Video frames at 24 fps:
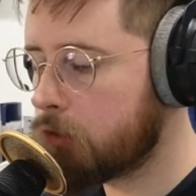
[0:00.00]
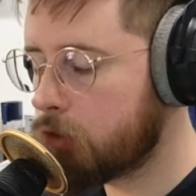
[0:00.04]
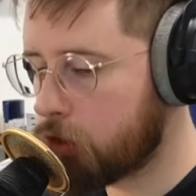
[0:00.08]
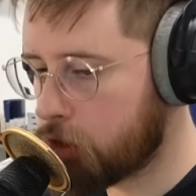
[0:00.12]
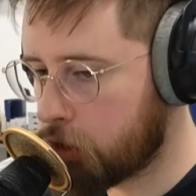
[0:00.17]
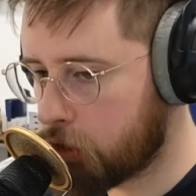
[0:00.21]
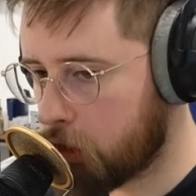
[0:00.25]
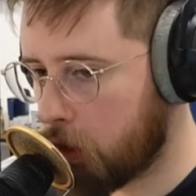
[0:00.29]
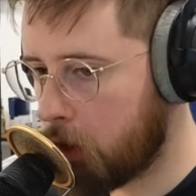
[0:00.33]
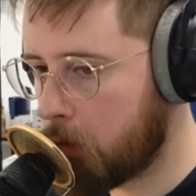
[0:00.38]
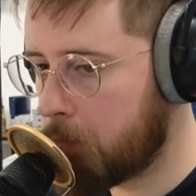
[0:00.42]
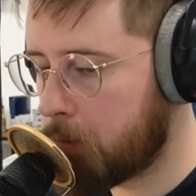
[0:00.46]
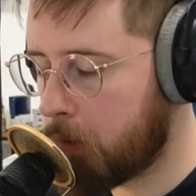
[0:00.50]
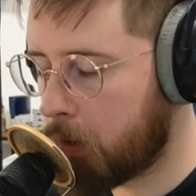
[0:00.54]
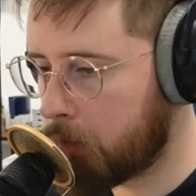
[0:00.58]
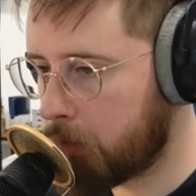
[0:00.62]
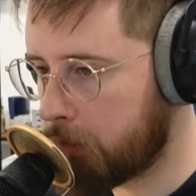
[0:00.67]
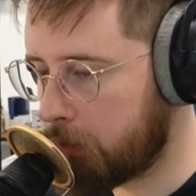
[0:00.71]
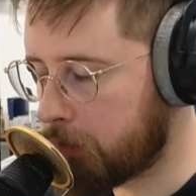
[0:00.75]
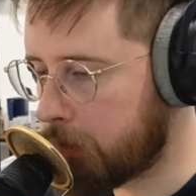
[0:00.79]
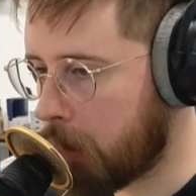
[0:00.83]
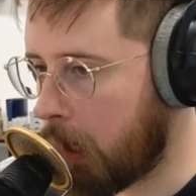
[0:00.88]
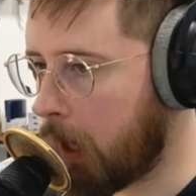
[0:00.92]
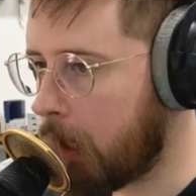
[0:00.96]
to show
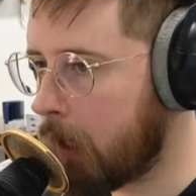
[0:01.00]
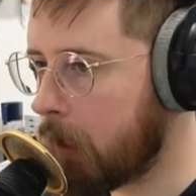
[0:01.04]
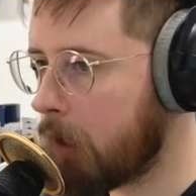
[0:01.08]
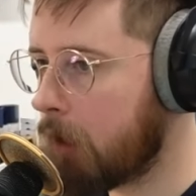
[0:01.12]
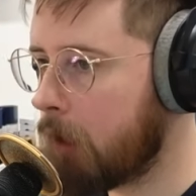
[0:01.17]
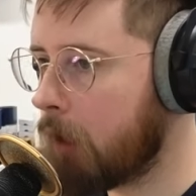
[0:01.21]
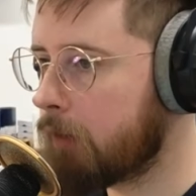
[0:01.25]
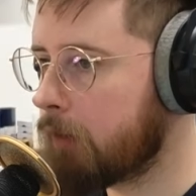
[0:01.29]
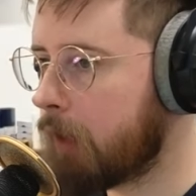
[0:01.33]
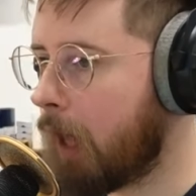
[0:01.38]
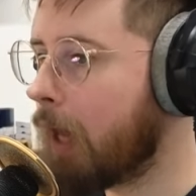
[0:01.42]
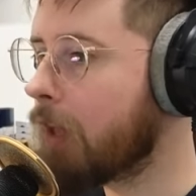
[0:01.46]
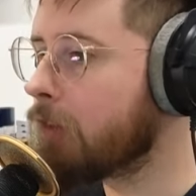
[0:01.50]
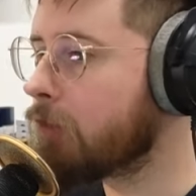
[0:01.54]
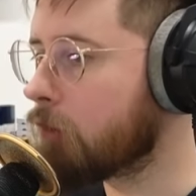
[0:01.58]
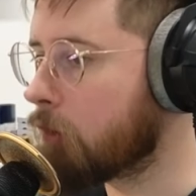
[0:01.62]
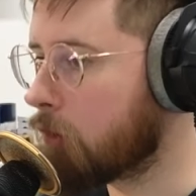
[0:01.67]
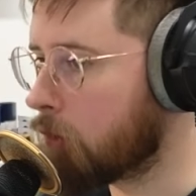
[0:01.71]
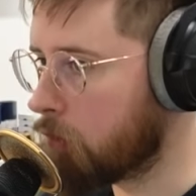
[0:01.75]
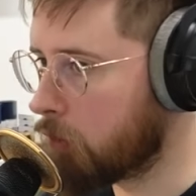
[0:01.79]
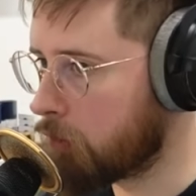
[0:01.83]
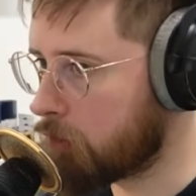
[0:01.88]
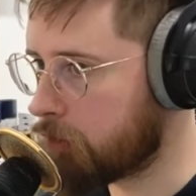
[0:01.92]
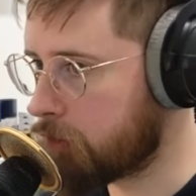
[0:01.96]
Baldur's Gate, that is a
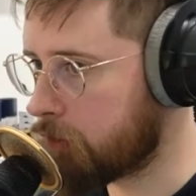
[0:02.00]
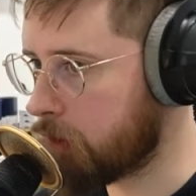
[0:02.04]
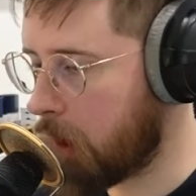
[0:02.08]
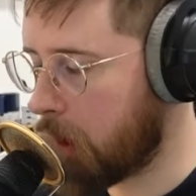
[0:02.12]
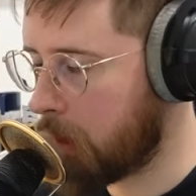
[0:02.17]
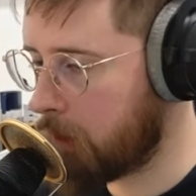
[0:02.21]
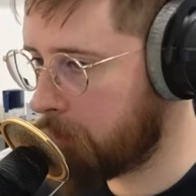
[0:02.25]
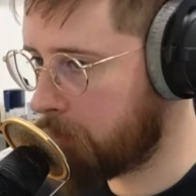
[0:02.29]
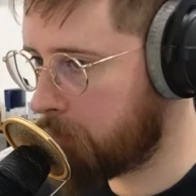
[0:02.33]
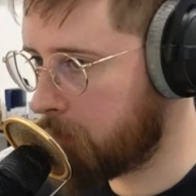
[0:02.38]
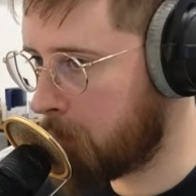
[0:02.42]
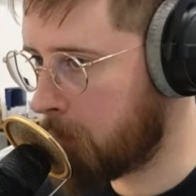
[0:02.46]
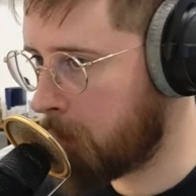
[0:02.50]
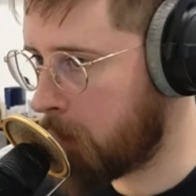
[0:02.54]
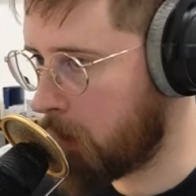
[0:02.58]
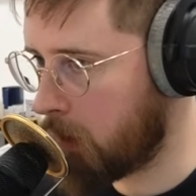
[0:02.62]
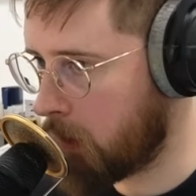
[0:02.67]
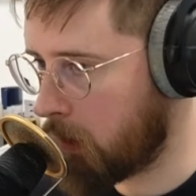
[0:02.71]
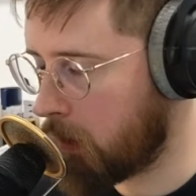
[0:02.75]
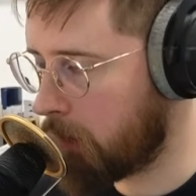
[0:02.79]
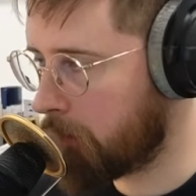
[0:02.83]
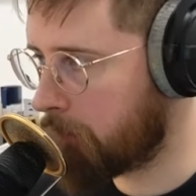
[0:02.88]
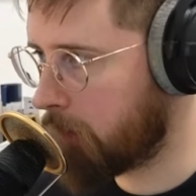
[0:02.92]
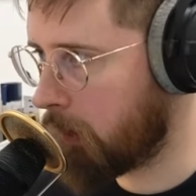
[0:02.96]
good sign for
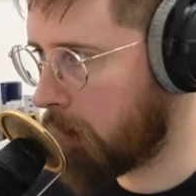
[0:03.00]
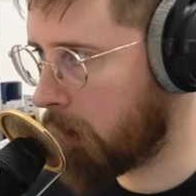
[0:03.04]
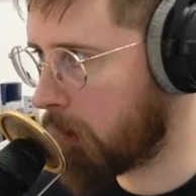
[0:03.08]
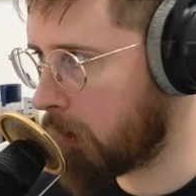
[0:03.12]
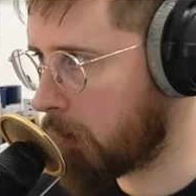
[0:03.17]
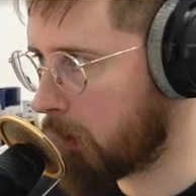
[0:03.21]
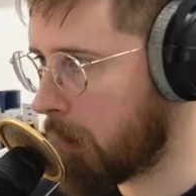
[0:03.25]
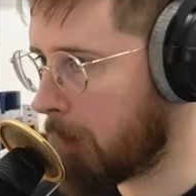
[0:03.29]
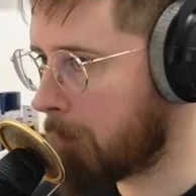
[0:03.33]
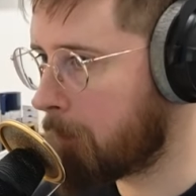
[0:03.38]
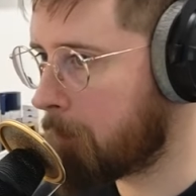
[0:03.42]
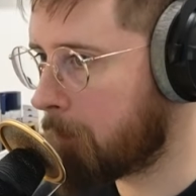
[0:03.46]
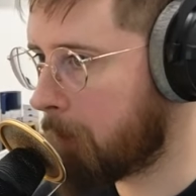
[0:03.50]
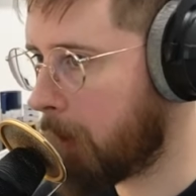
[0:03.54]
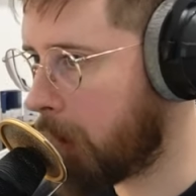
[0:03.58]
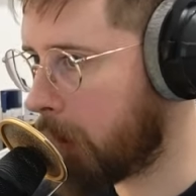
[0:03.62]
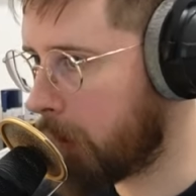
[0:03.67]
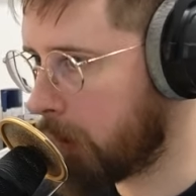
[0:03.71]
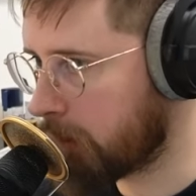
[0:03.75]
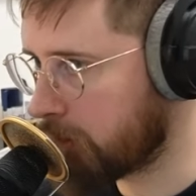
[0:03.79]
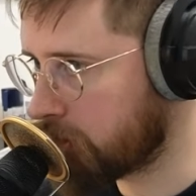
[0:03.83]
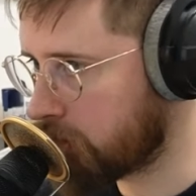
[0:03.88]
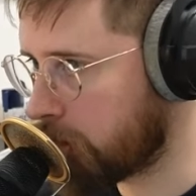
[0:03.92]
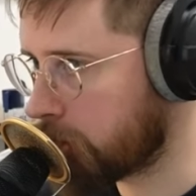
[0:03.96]
me of like they're
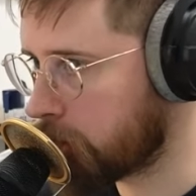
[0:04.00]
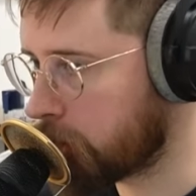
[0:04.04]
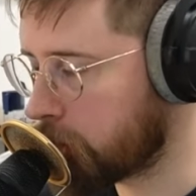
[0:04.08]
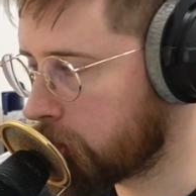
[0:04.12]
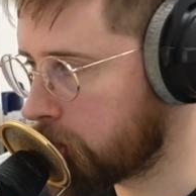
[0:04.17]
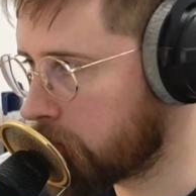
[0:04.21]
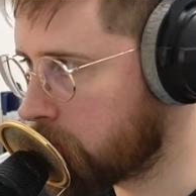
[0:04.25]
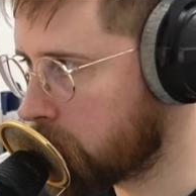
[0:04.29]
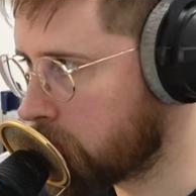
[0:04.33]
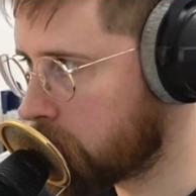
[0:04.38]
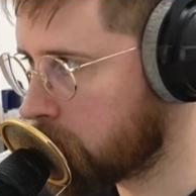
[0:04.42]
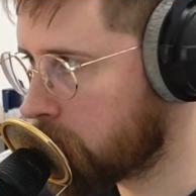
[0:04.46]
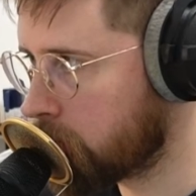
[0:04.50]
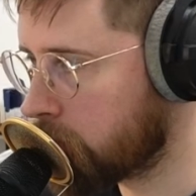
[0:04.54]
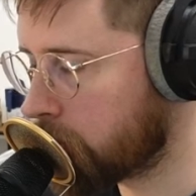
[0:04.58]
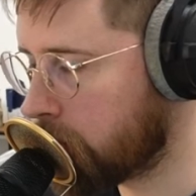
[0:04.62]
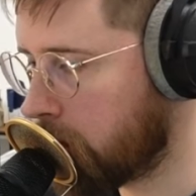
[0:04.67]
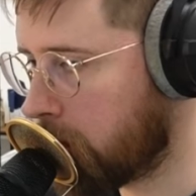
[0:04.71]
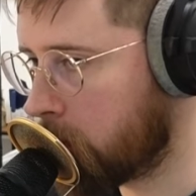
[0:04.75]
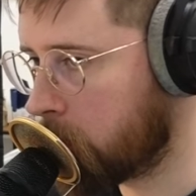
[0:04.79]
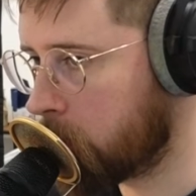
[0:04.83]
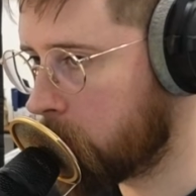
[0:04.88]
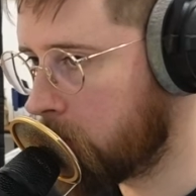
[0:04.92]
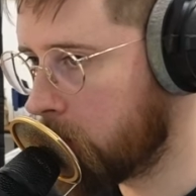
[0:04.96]
paying attention.
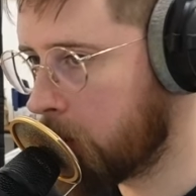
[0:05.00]
So,